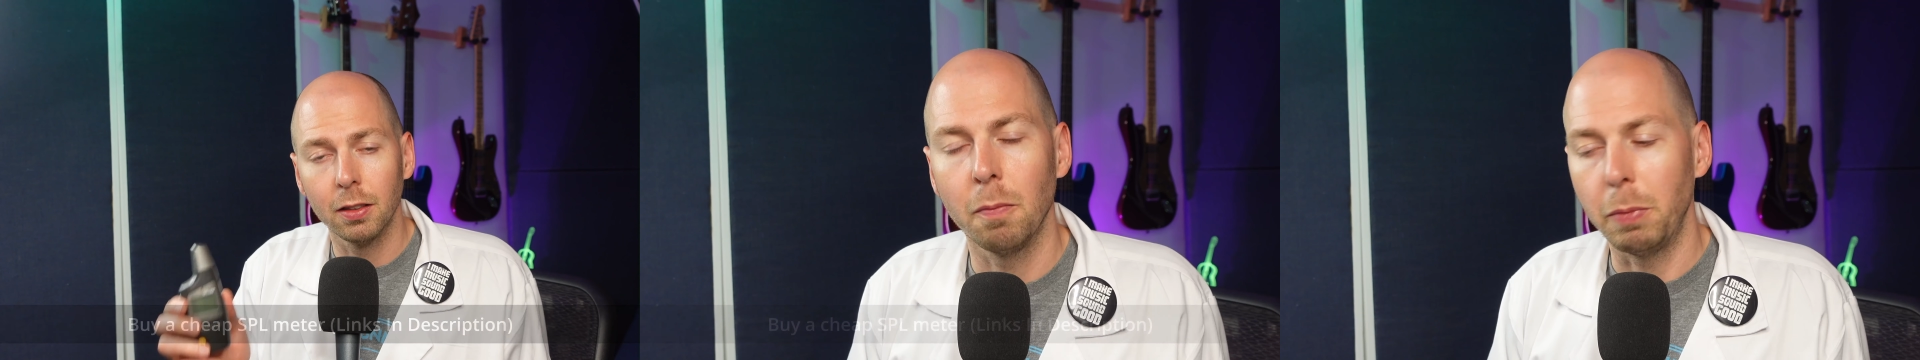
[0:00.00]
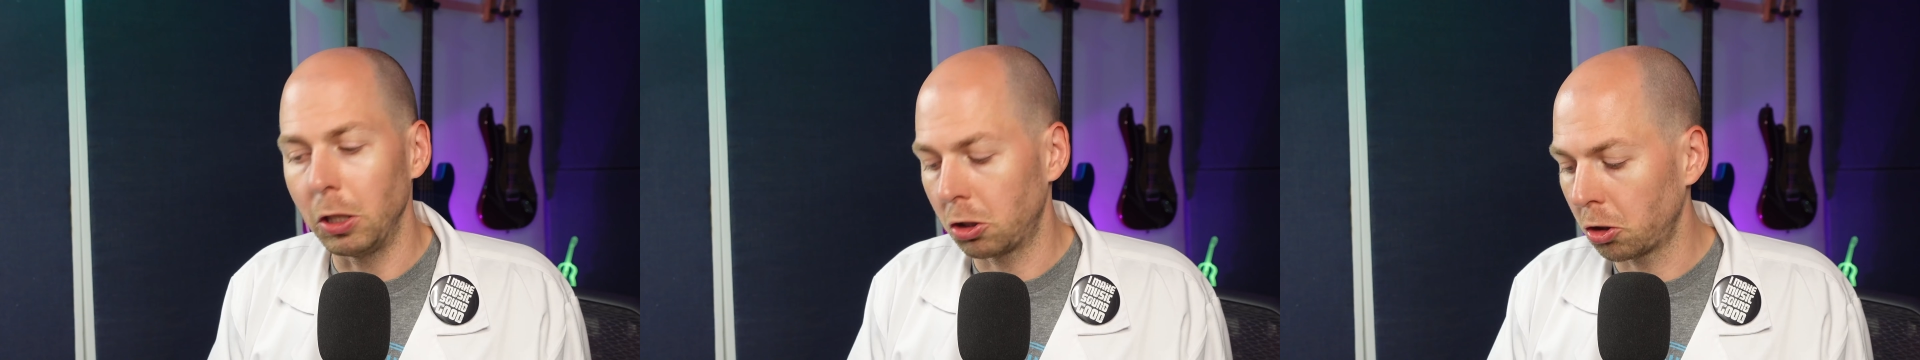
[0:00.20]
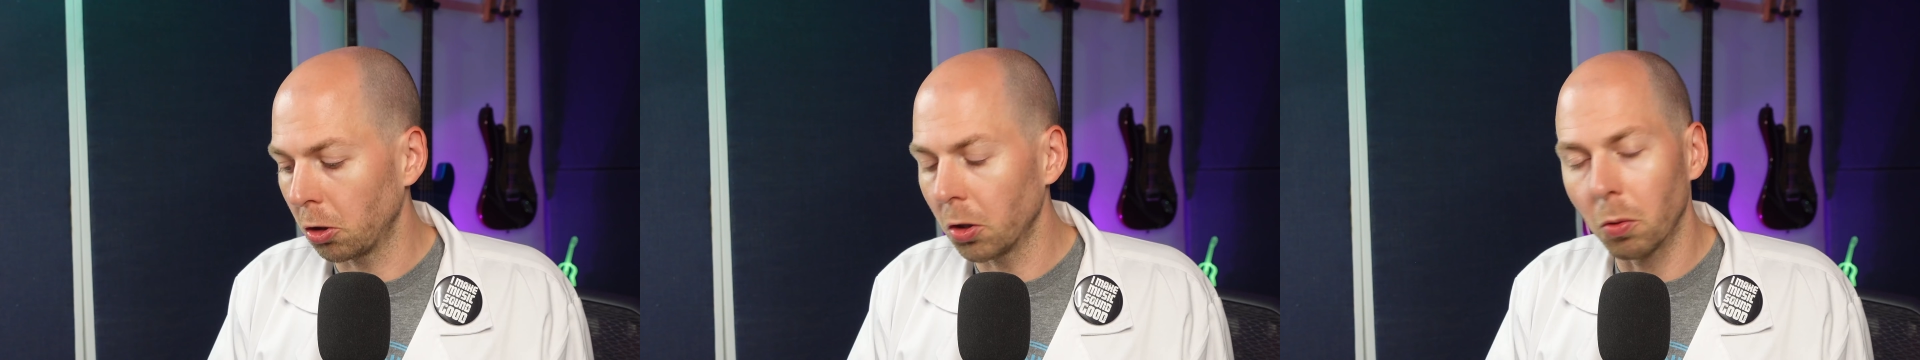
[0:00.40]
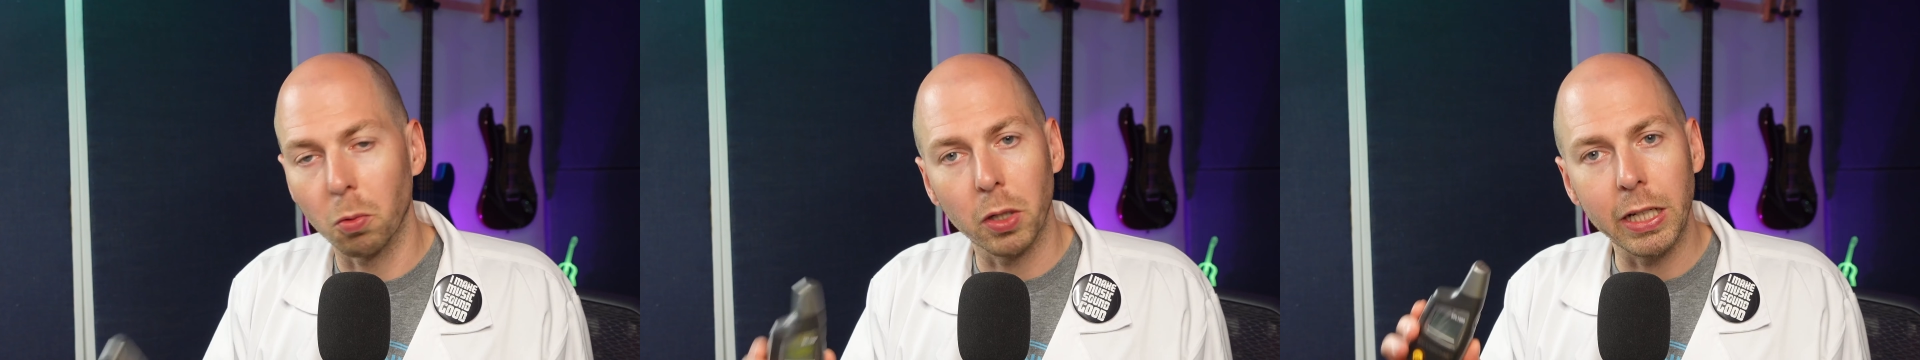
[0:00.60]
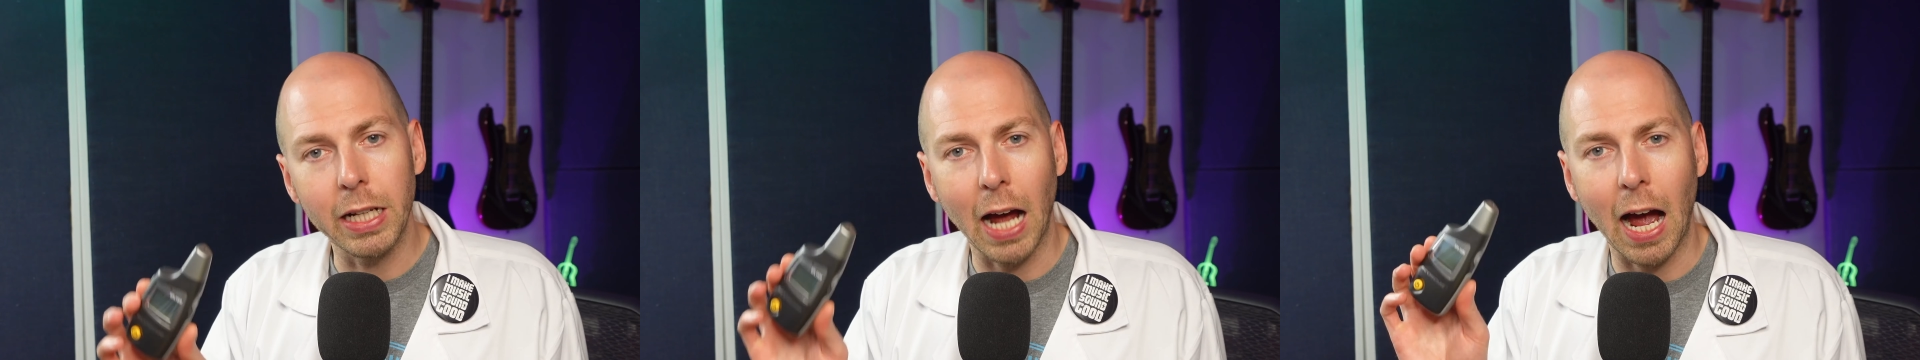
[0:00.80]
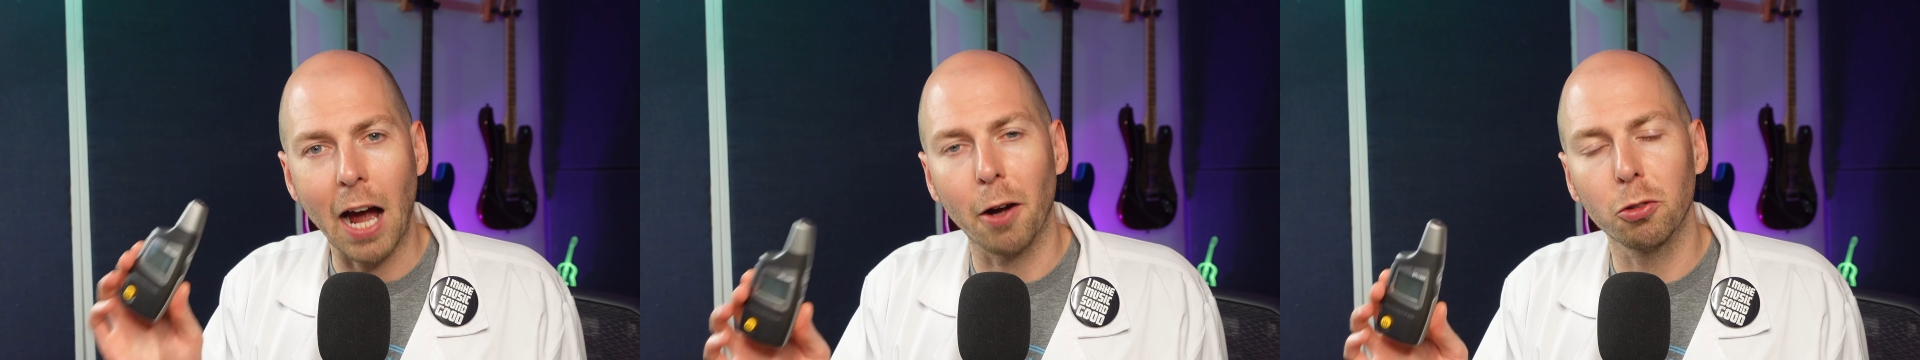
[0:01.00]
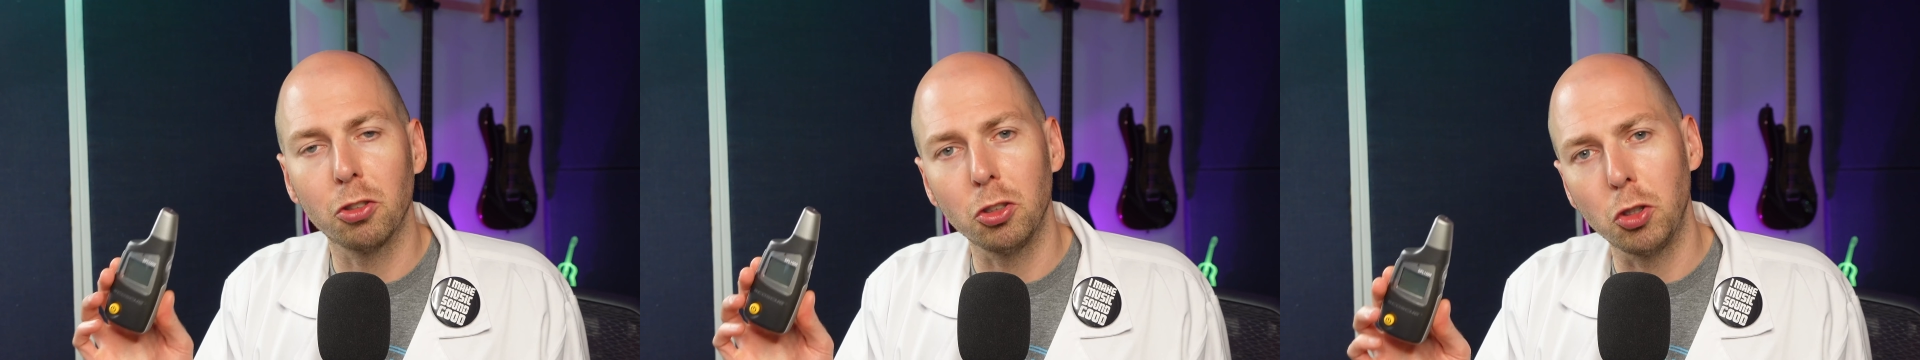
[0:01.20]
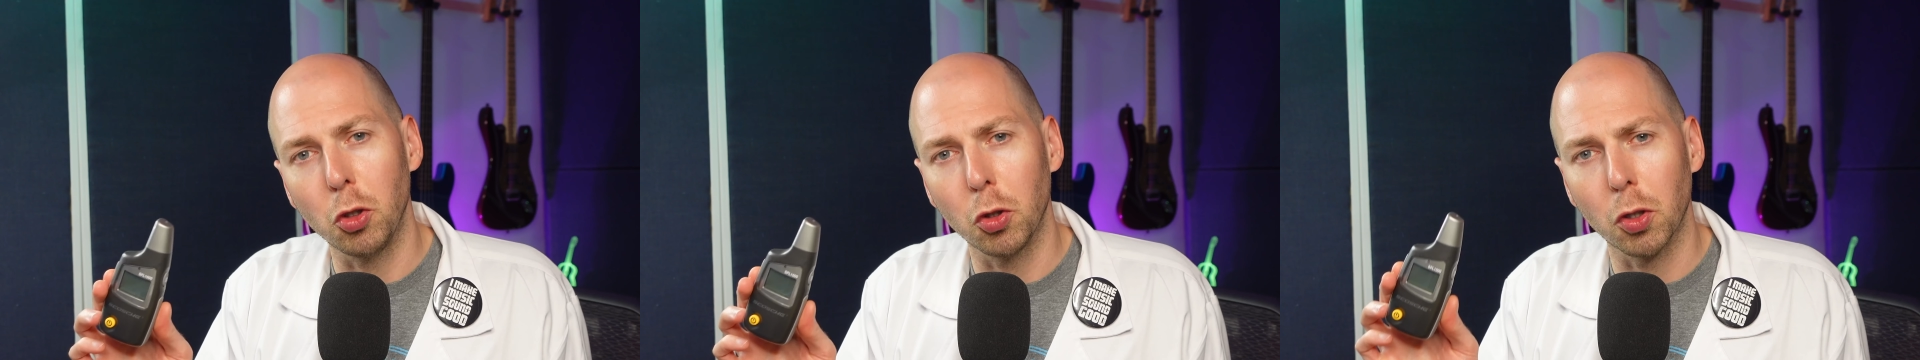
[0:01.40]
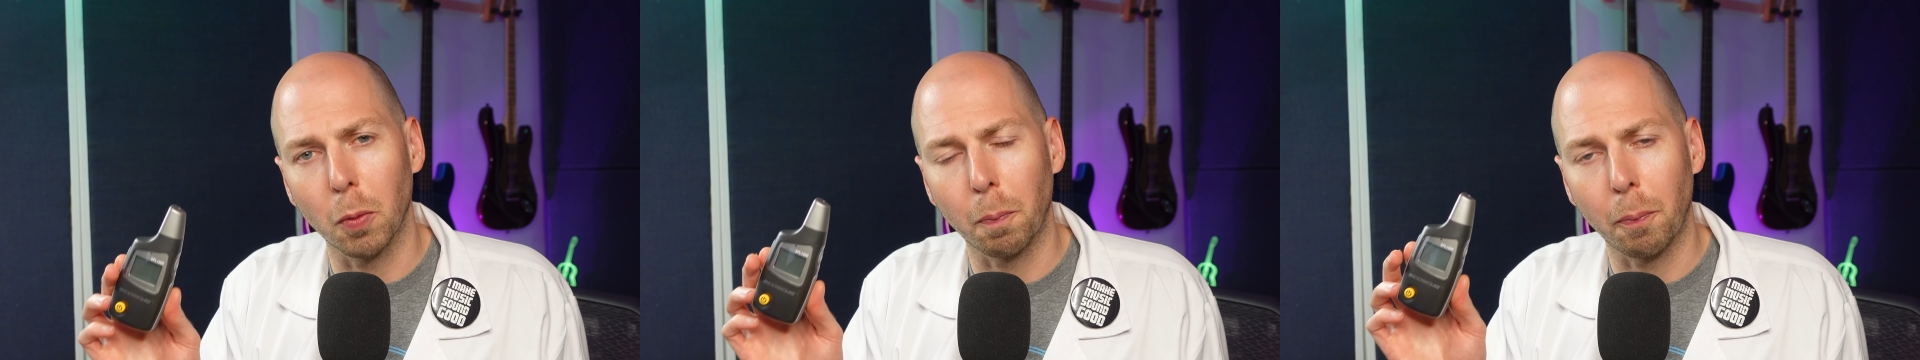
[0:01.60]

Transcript: Be sure to read how to do the